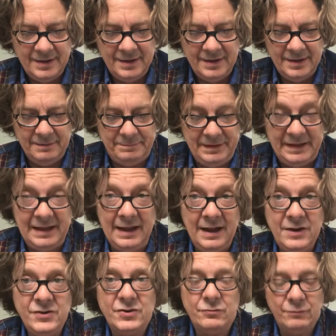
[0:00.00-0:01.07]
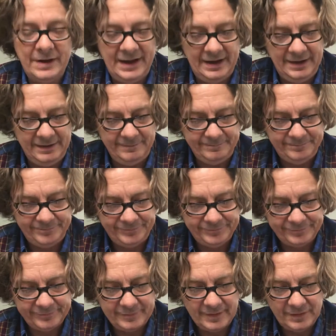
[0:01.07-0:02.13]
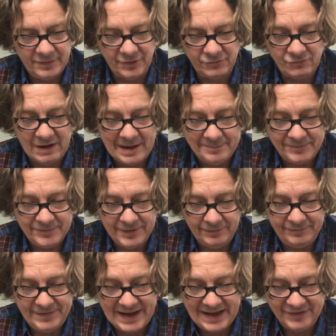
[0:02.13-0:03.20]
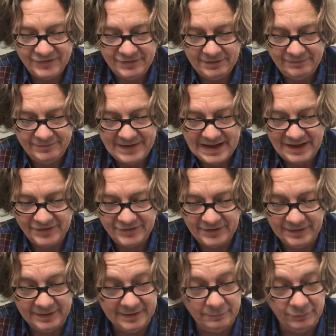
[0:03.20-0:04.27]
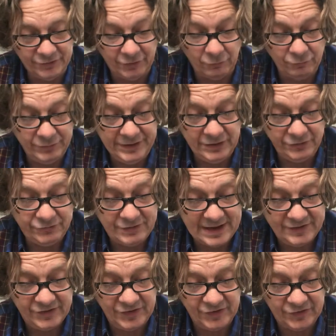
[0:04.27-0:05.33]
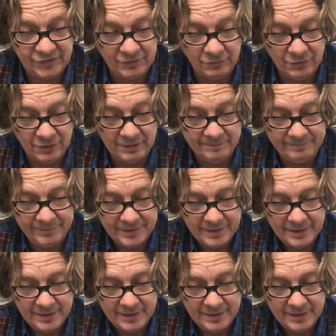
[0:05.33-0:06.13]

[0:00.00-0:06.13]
It began to rain. The drops fell faster and faster. It was a real drenching storm.